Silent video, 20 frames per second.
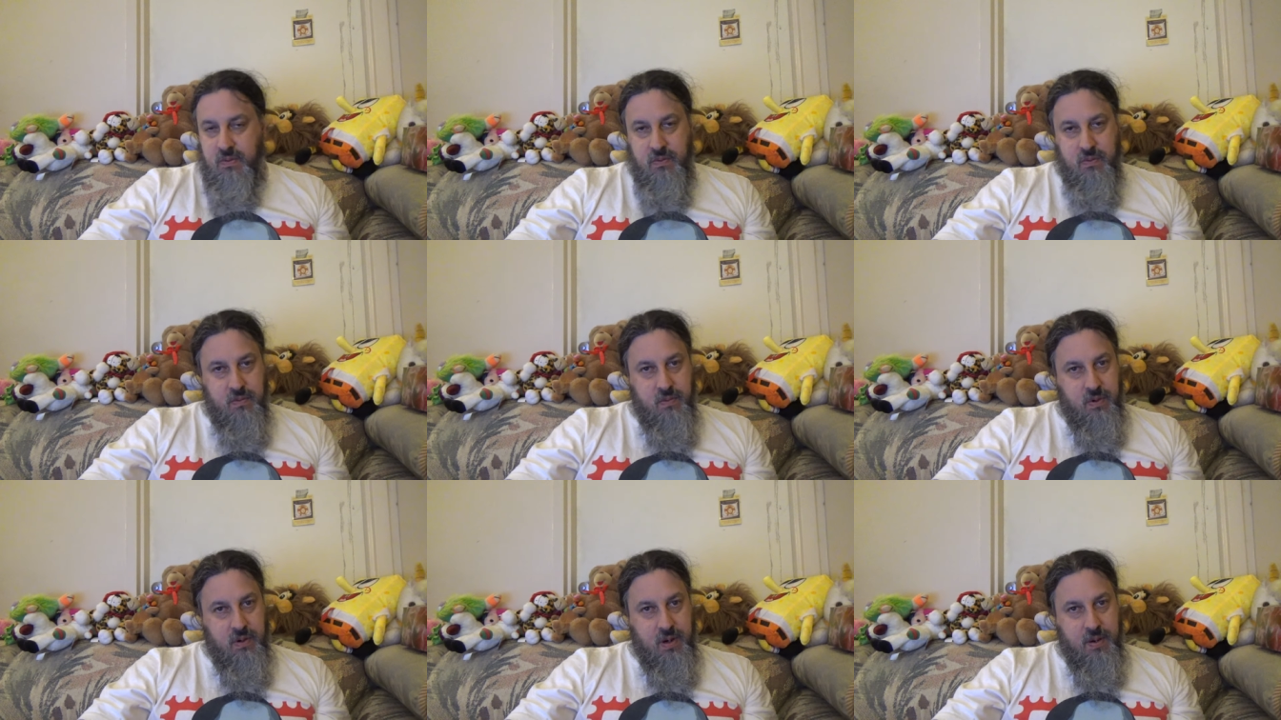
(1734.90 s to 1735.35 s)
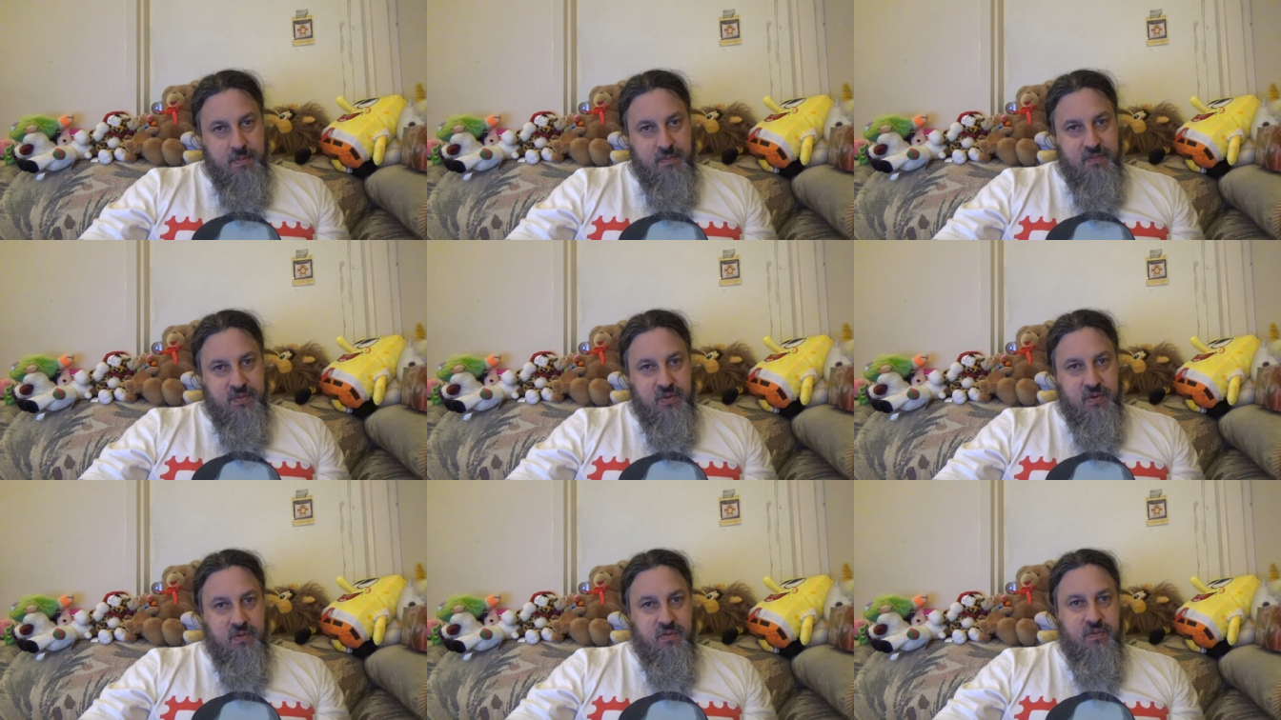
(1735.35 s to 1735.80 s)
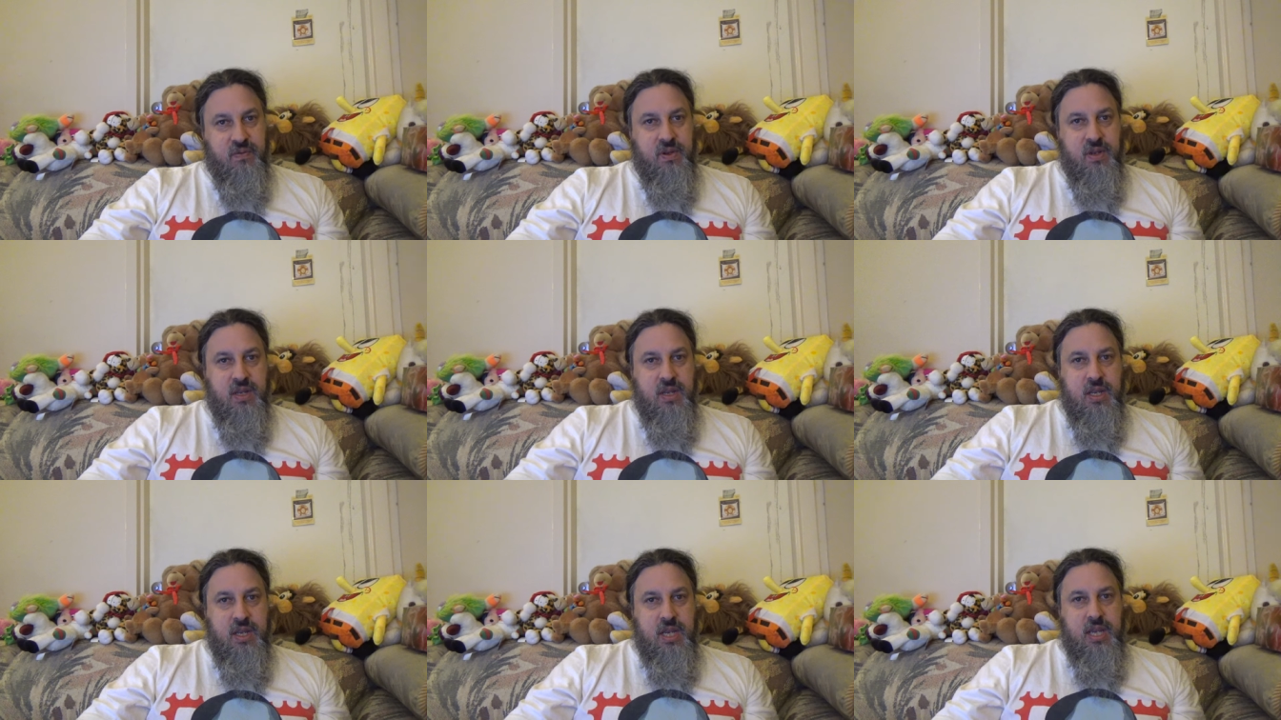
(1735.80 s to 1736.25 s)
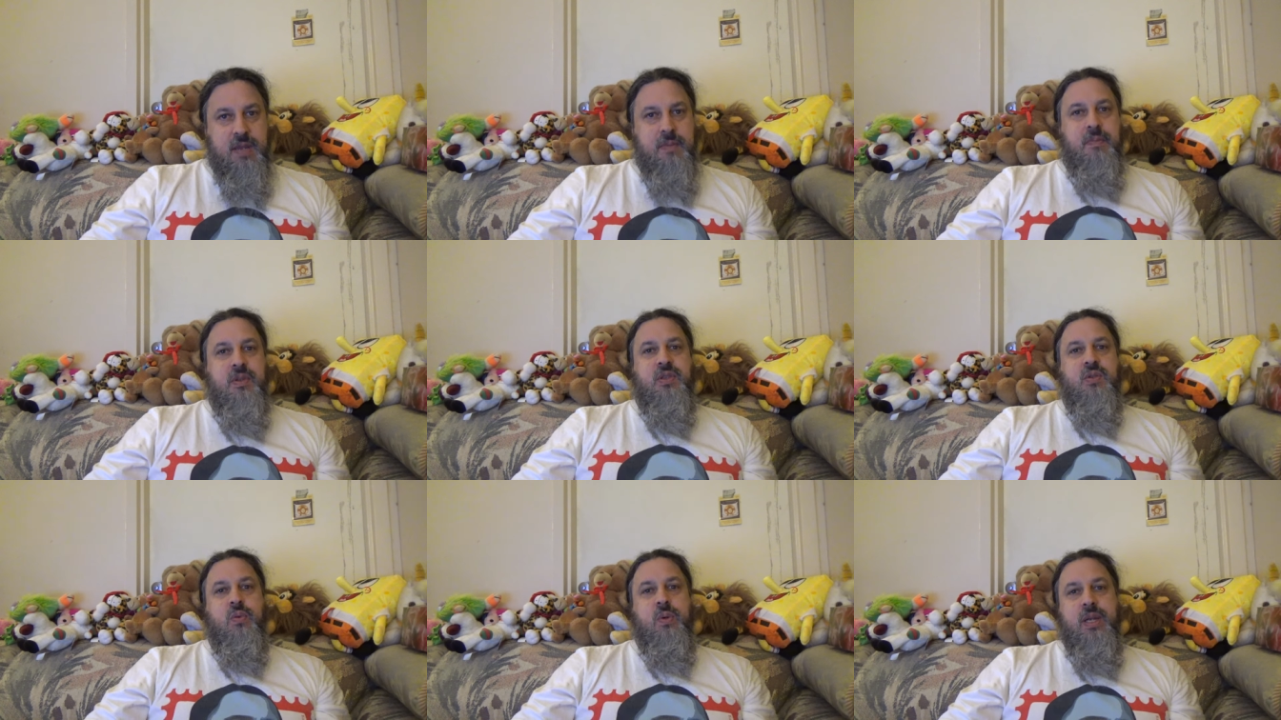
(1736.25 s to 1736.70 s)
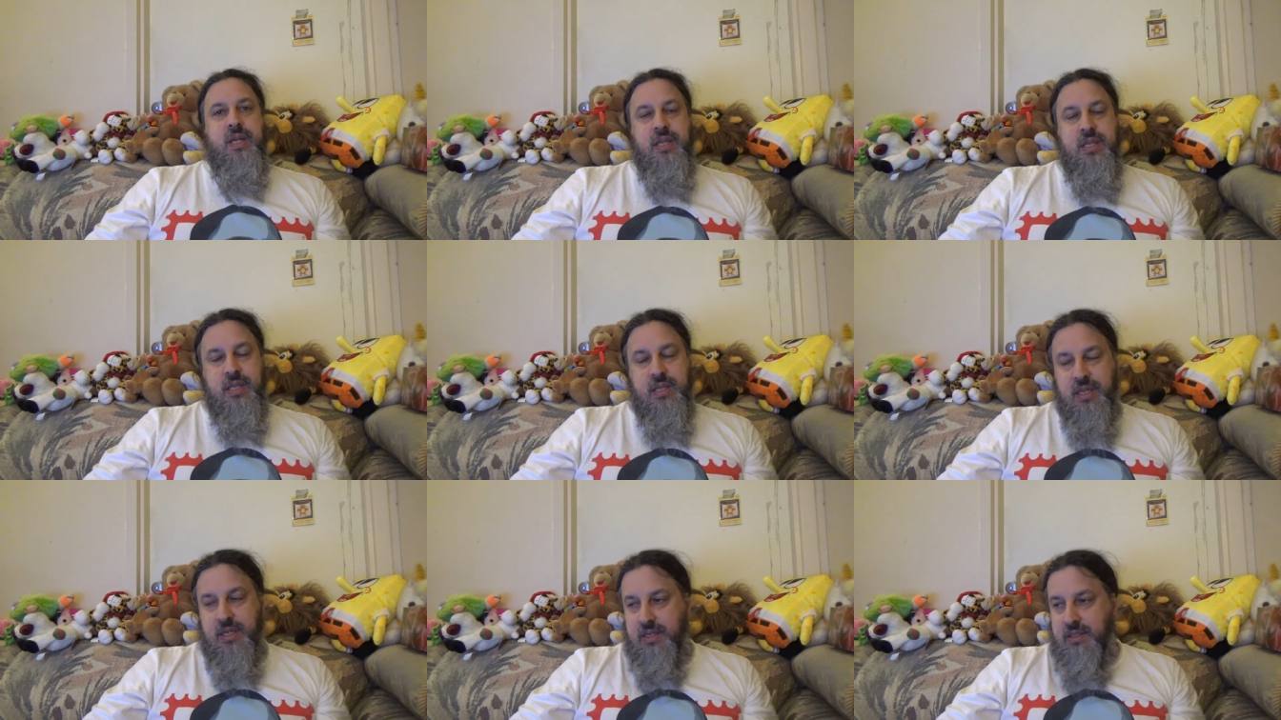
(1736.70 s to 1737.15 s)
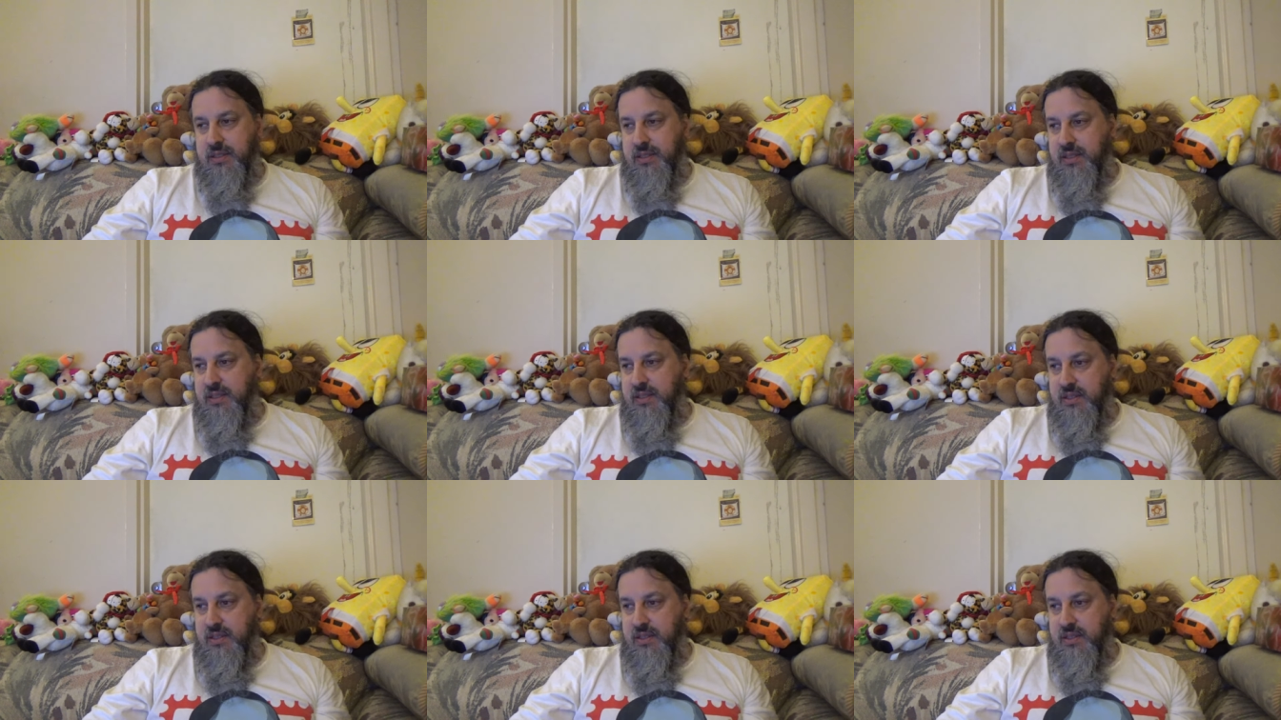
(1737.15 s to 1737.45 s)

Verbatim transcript: where I'm sort of in between things.